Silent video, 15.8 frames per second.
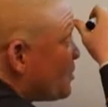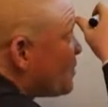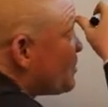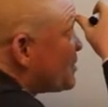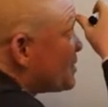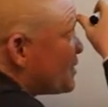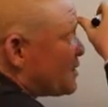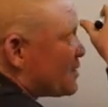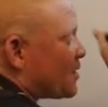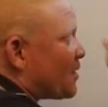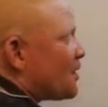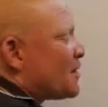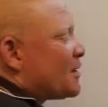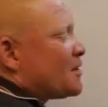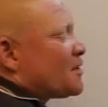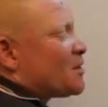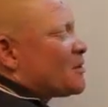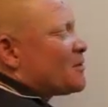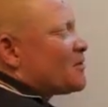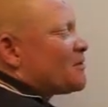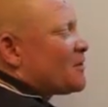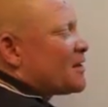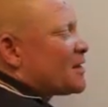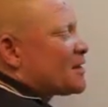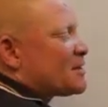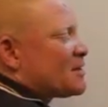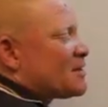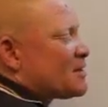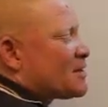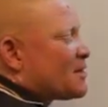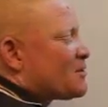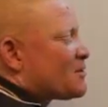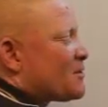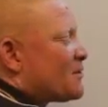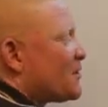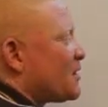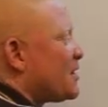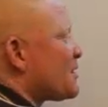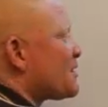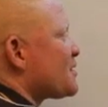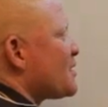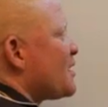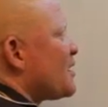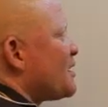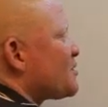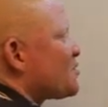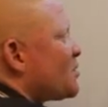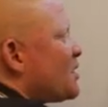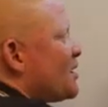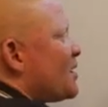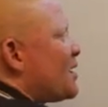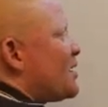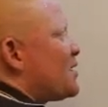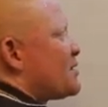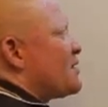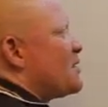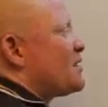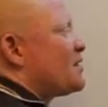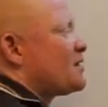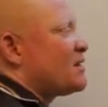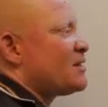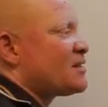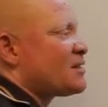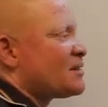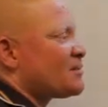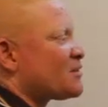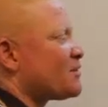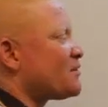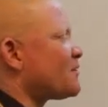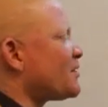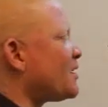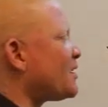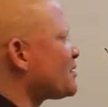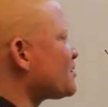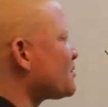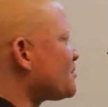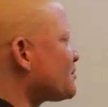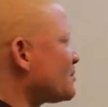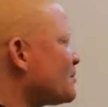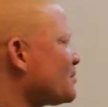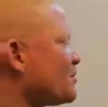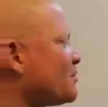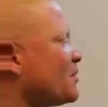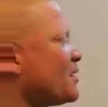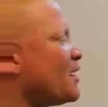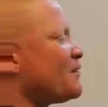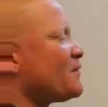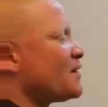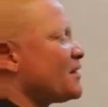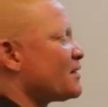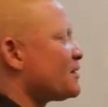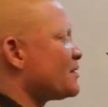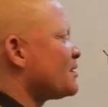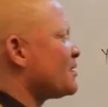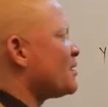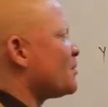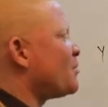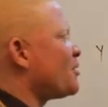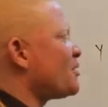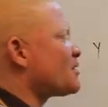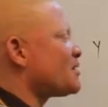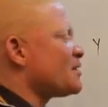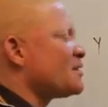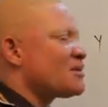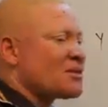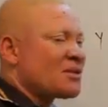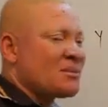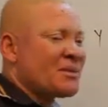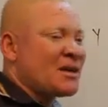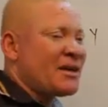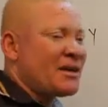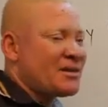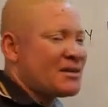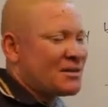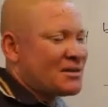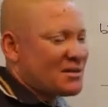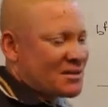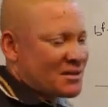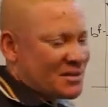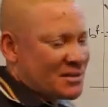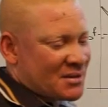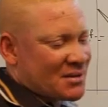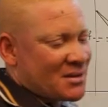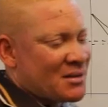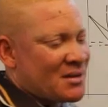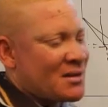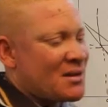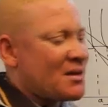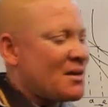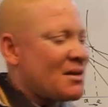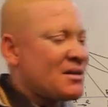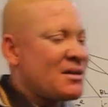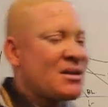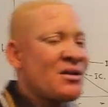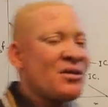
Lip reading: represent our income effect in terms of X and as well as in terms of Y. So we have that. But in some cases, the